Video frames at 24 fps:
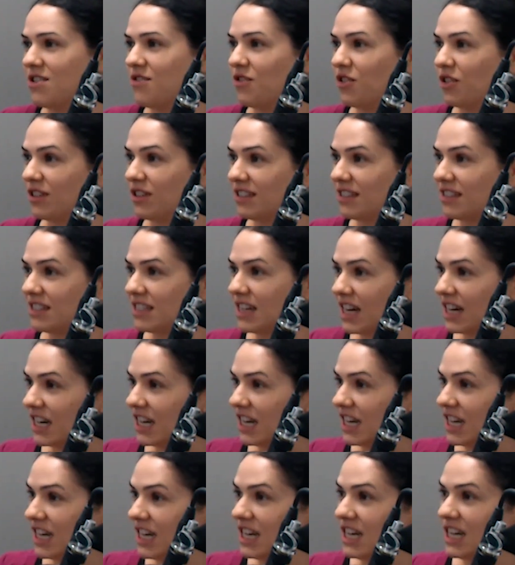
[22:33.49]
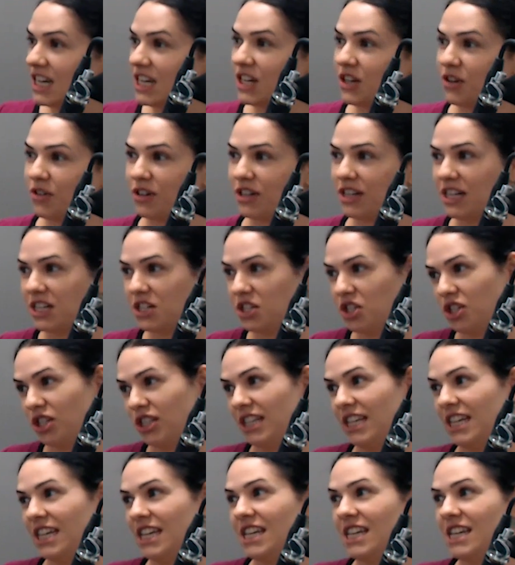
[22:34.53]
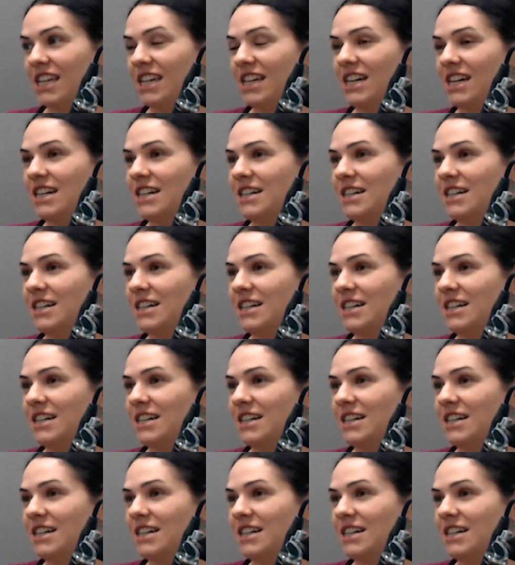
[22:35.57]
further study, credentialing,